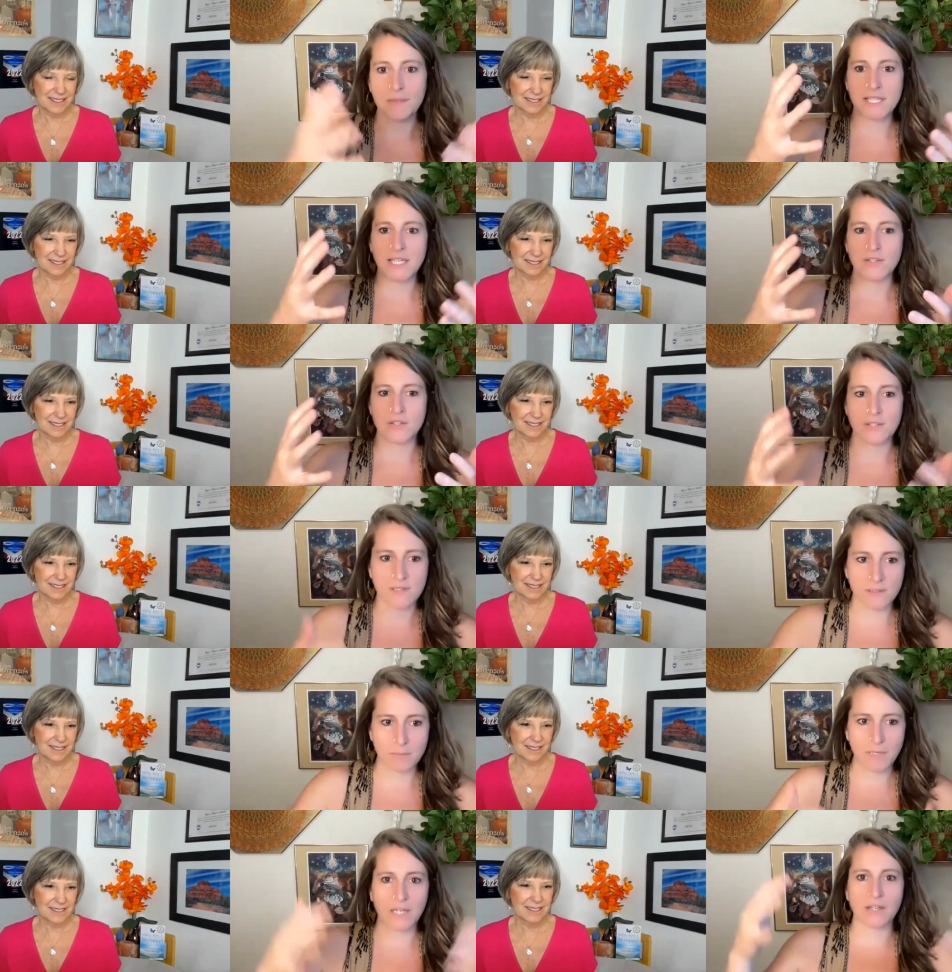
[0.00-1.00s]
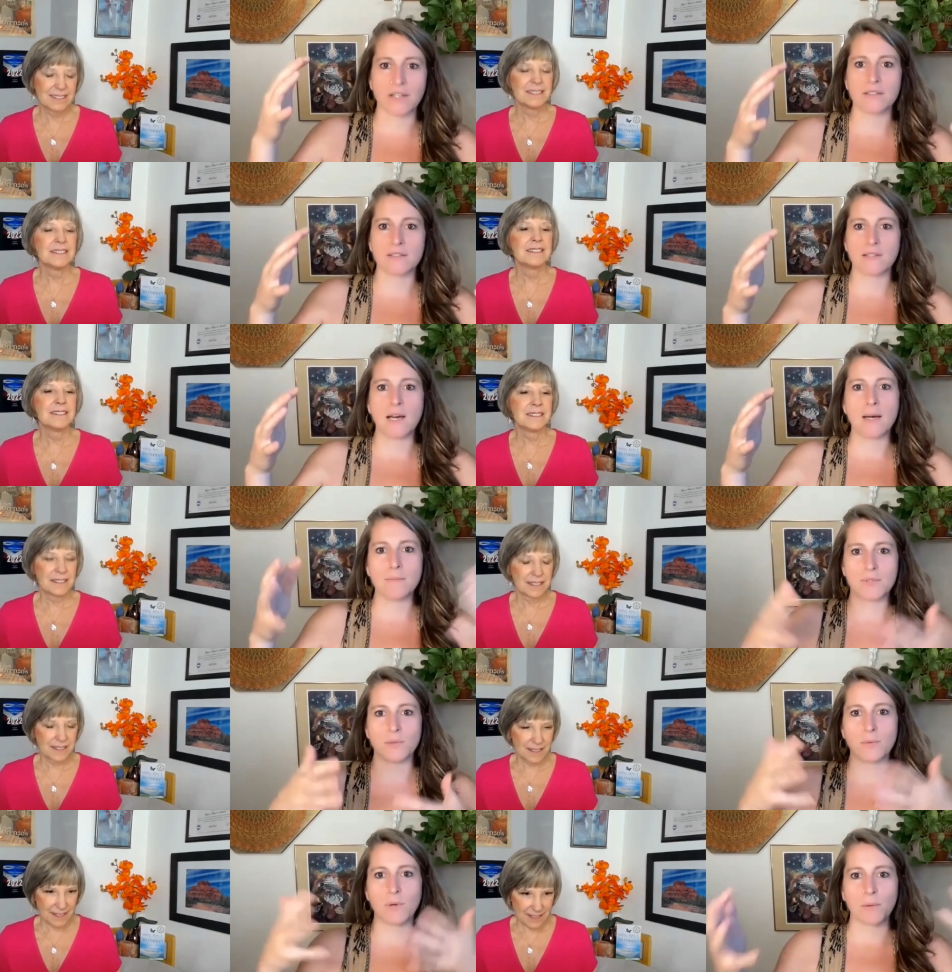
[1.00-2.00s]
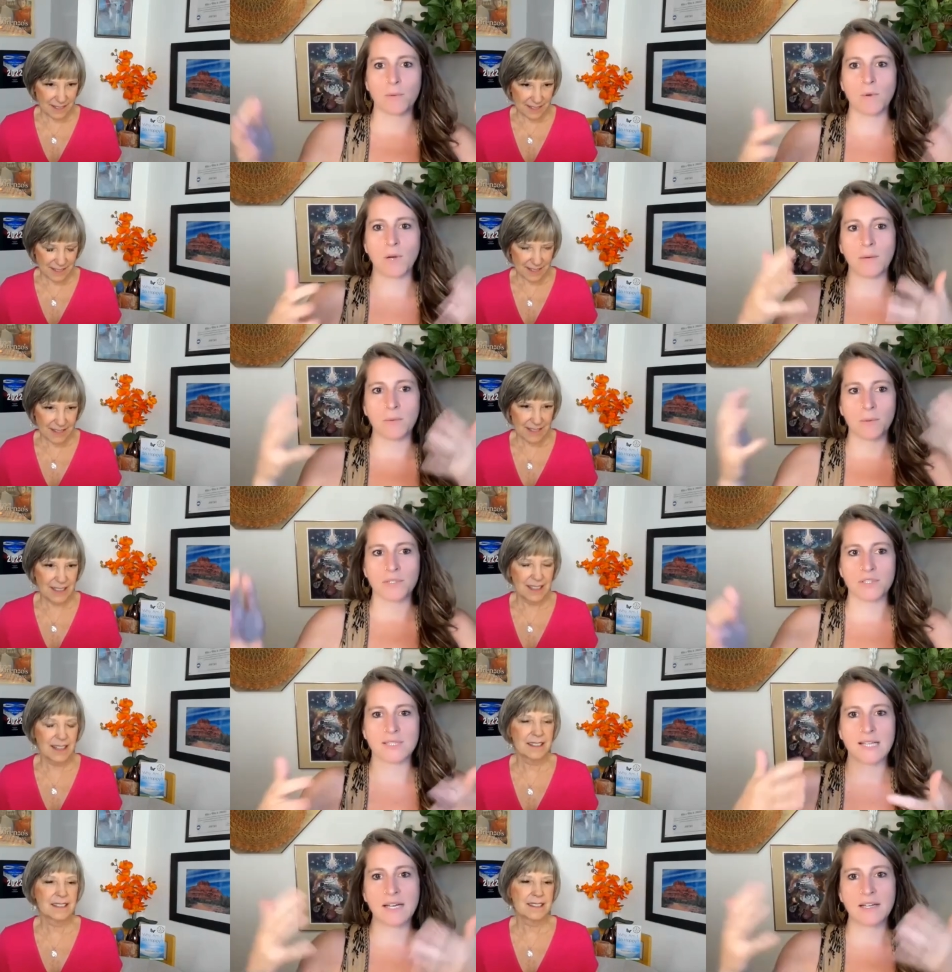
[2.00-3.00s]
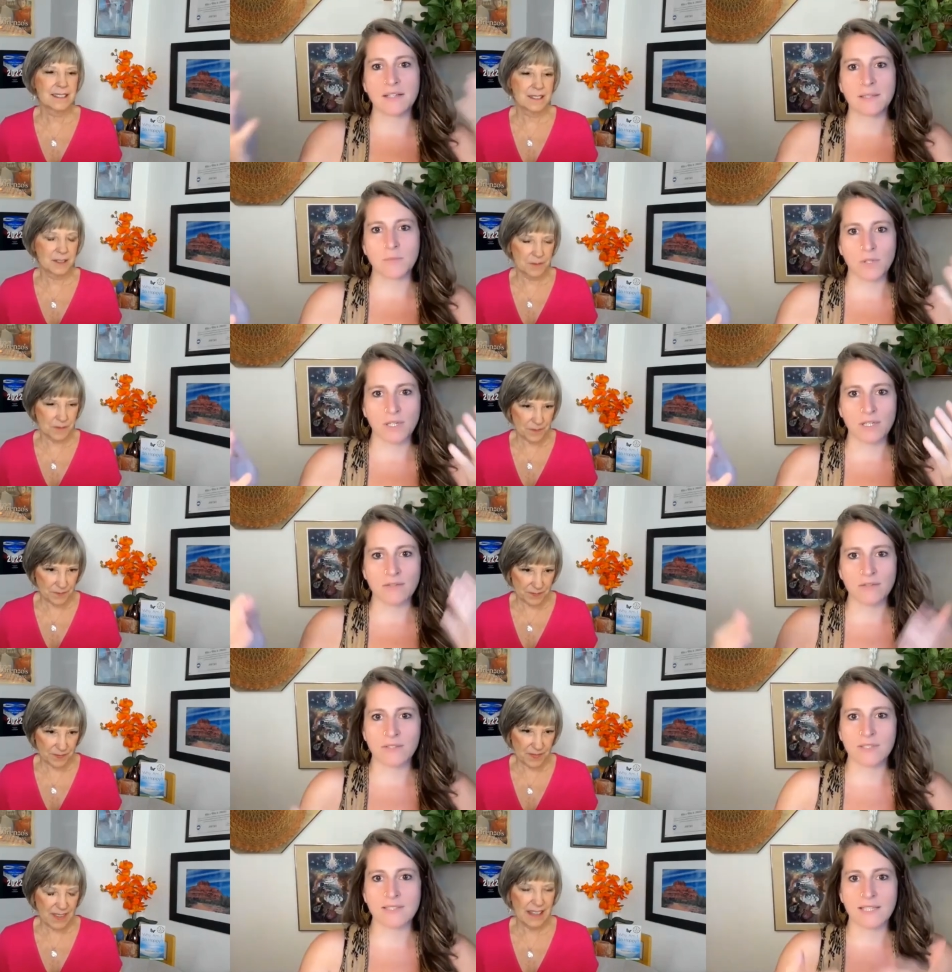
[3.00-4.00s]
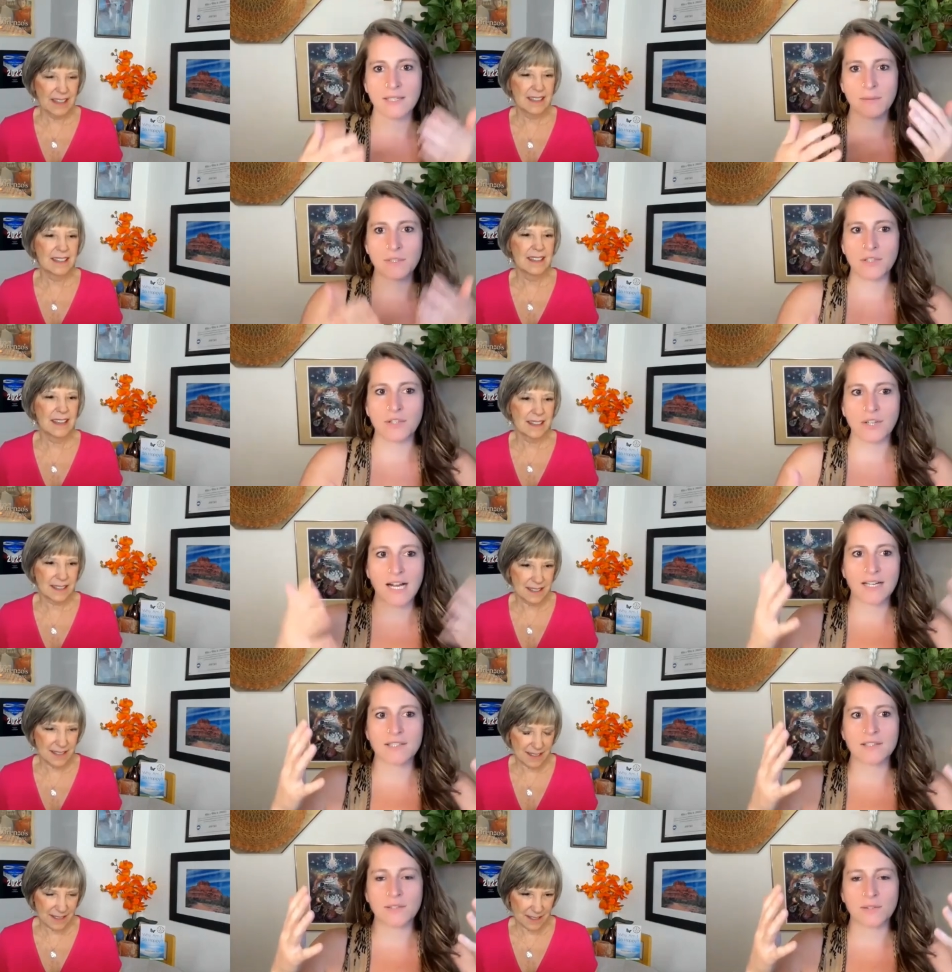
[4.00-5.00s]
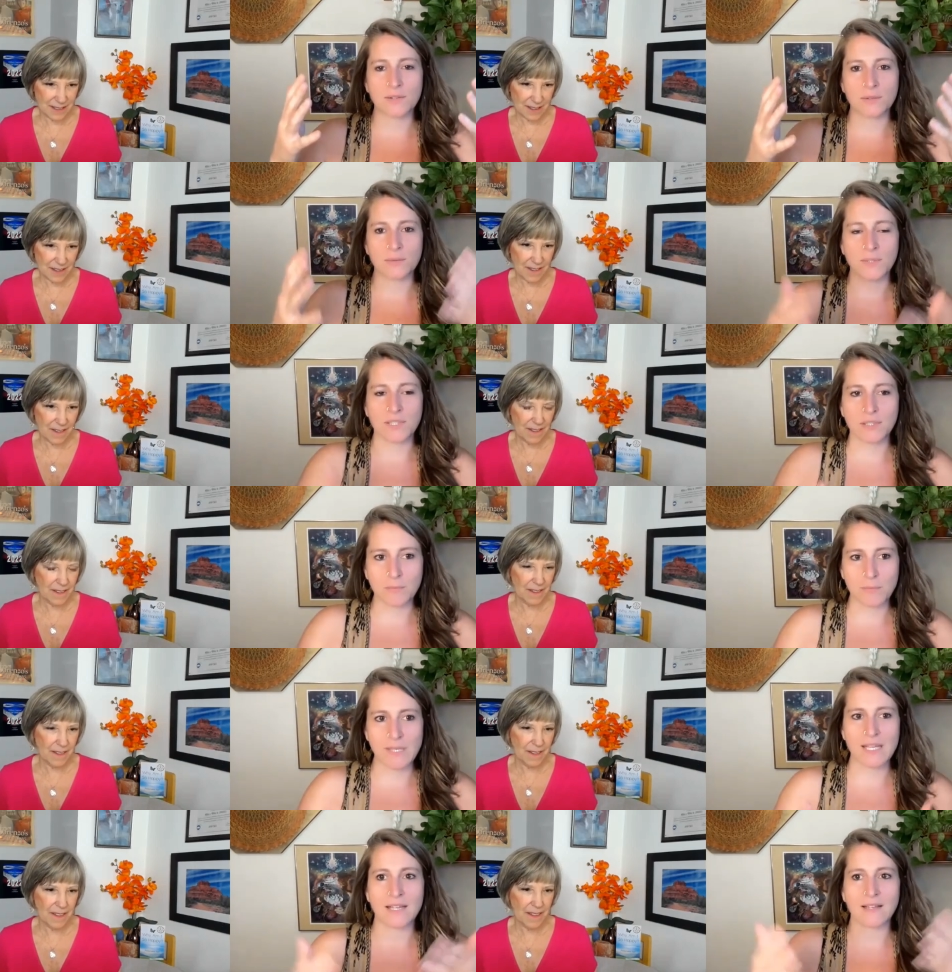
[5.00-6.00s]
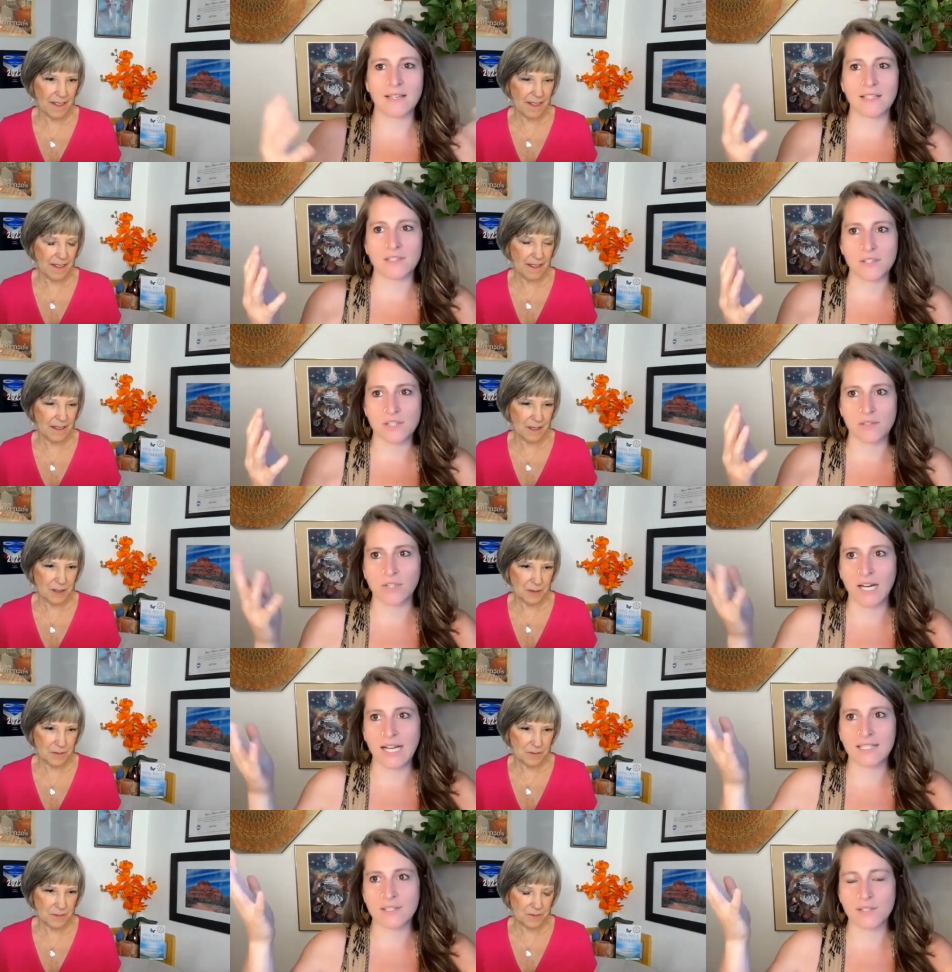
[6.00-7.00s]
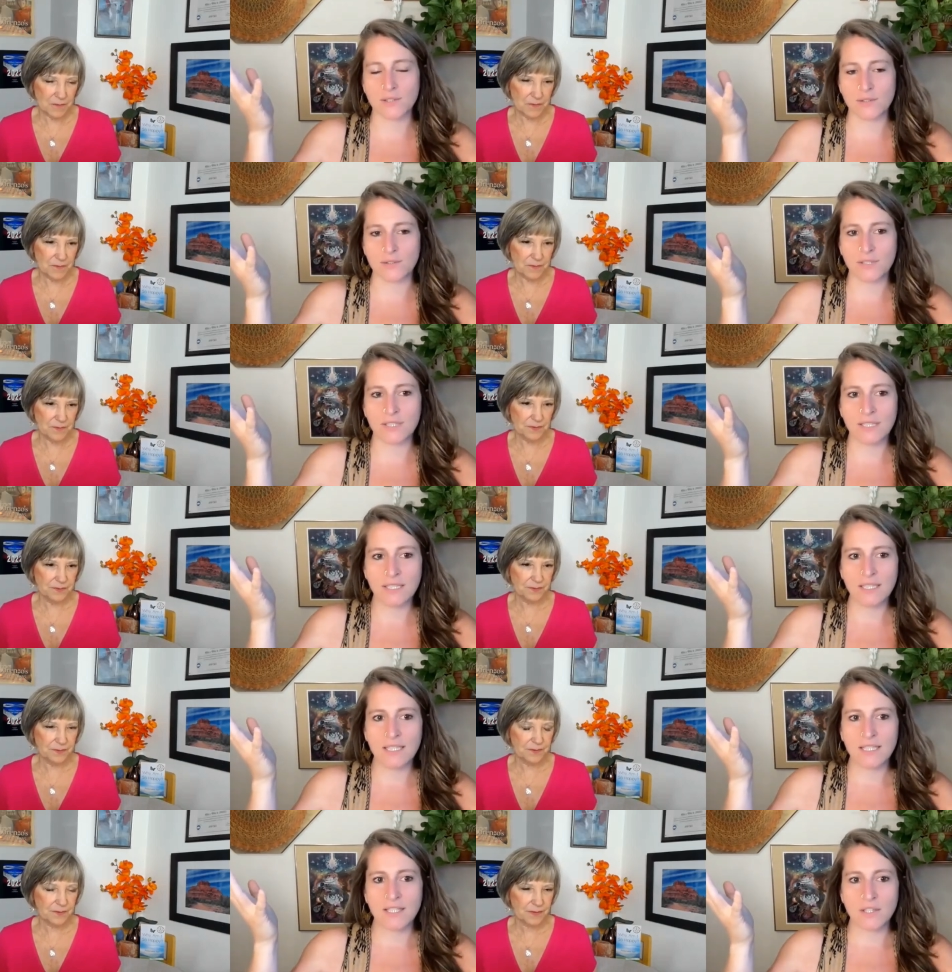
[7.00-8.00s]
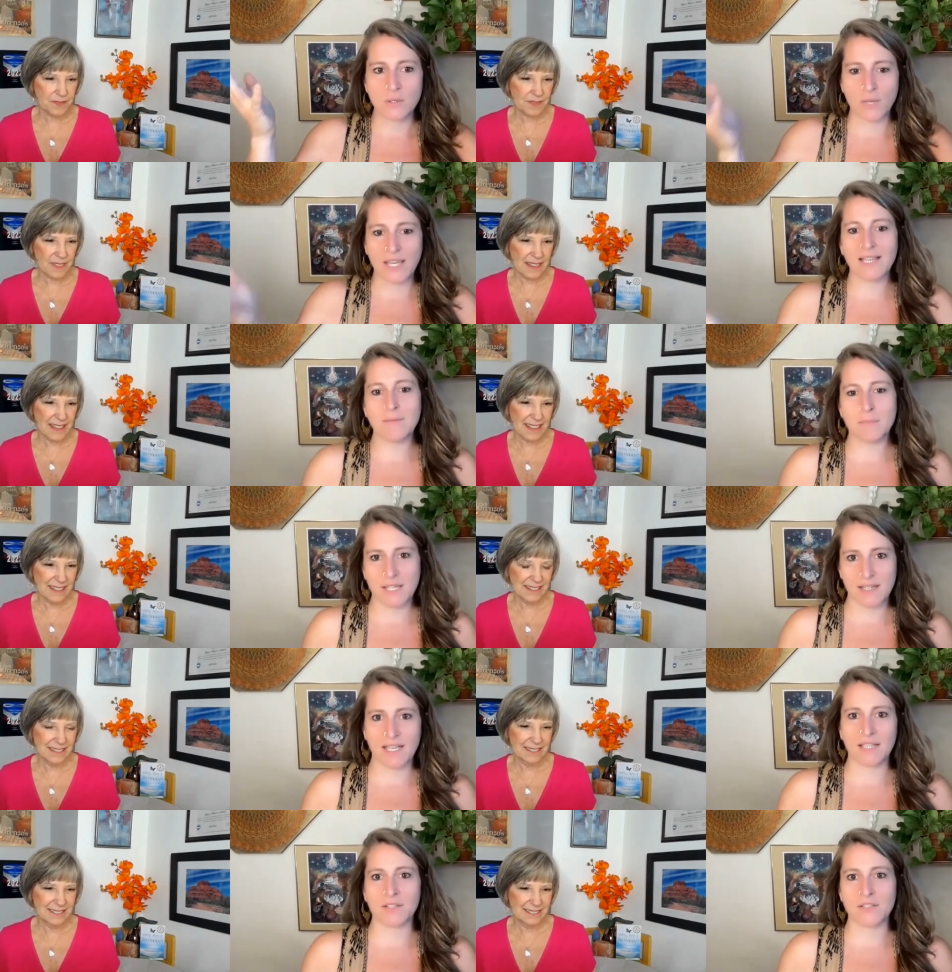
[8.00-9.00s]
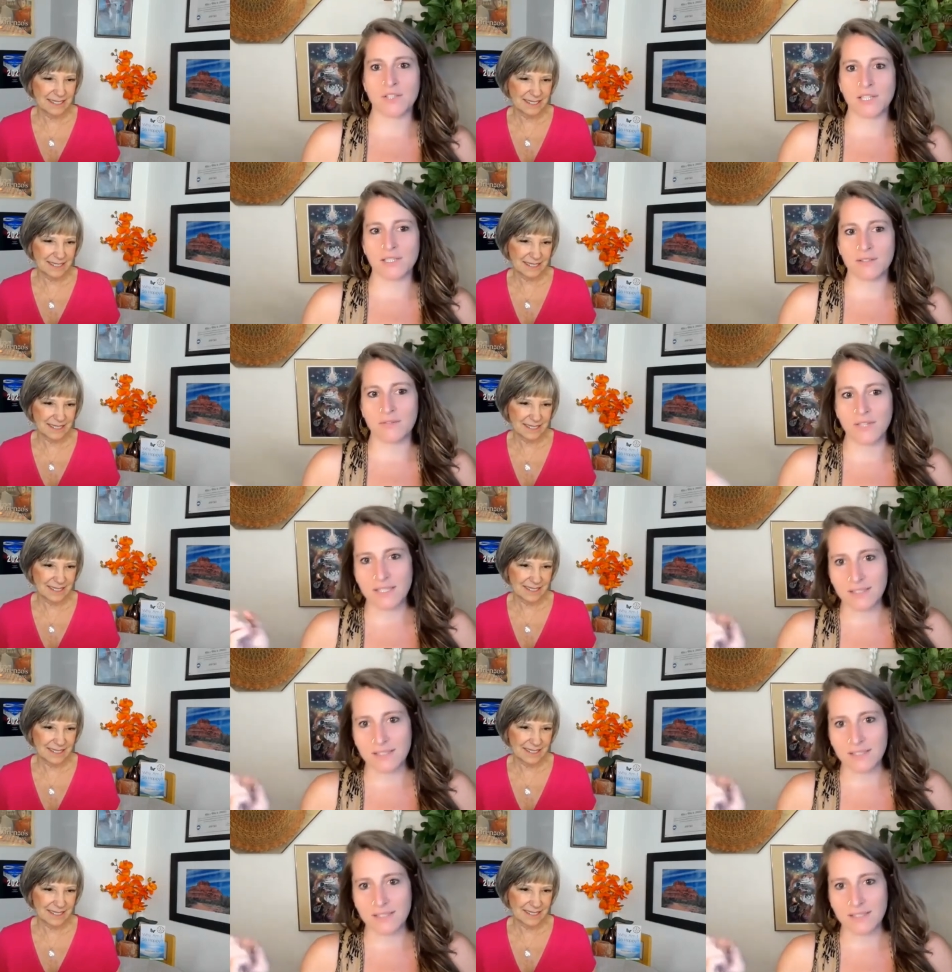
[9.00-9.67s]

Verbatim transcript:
Speaker 1: limitations and barriers up to what we want, what we're desiring yes. more of. It's like when yeah. you're gratitude, when you're being the energy of gratitude, you can't be the energy of